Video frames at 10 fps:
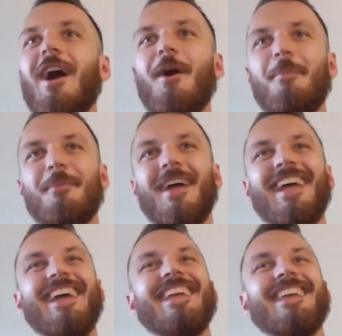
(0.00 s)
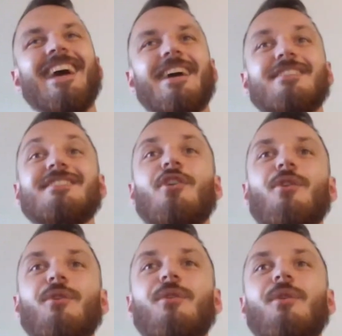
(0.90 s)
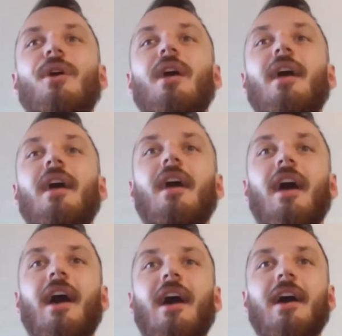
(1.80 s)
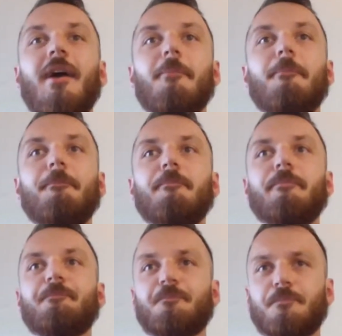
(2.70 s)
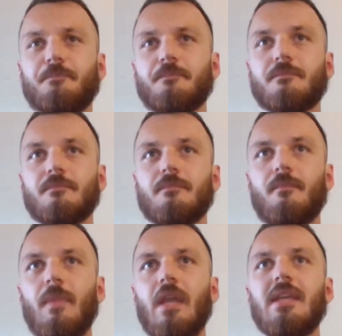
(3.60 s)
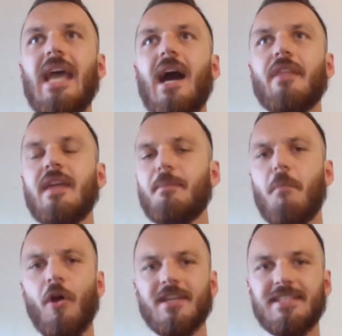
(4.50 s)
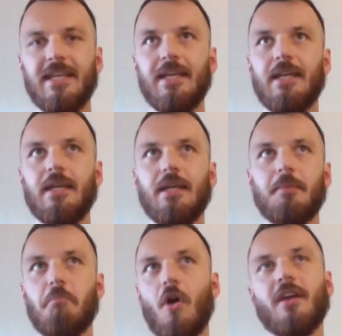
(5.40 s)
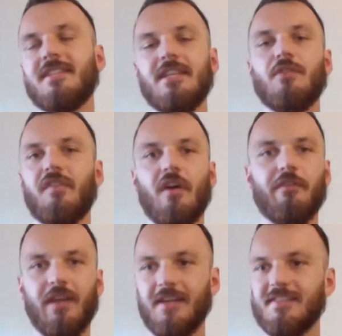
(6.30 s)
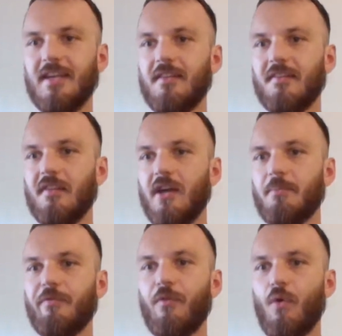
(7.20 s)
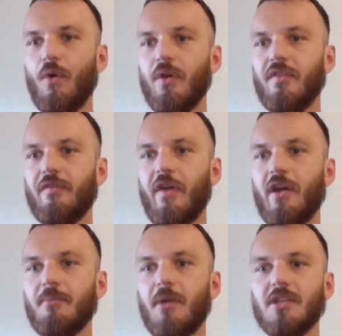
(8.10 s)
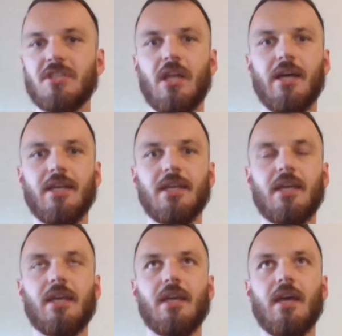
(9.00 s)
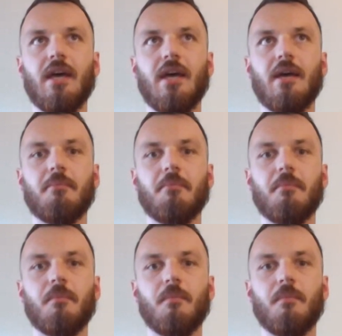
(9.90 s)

Um, yeah, so um, yeah, I think marketing marketing yourself, like I said in the slide before, is very much like um,